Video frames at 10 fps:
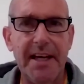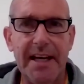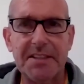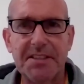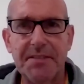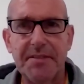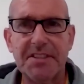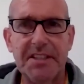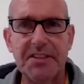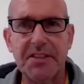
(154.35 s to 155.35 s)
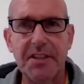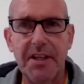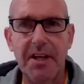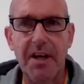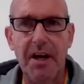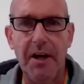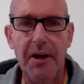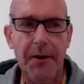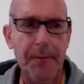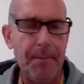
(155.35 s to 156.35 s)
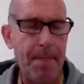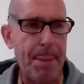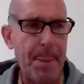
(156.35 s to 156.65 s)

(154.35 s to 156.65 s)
activities um,